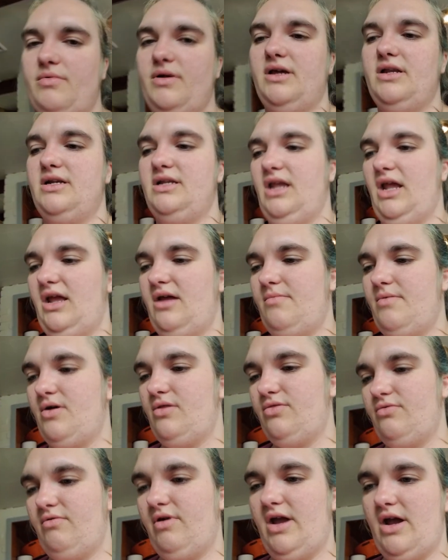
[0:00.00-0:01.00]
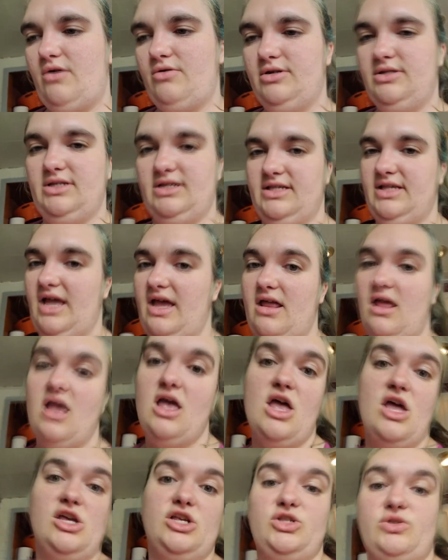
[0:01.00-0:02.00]
gonna take about 3 hours to set,
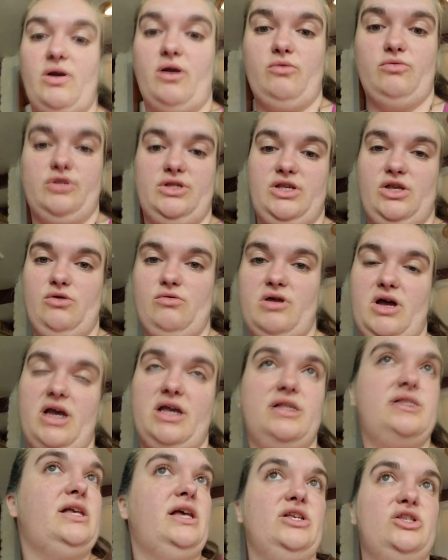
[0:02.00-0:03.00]
so I will see you guys as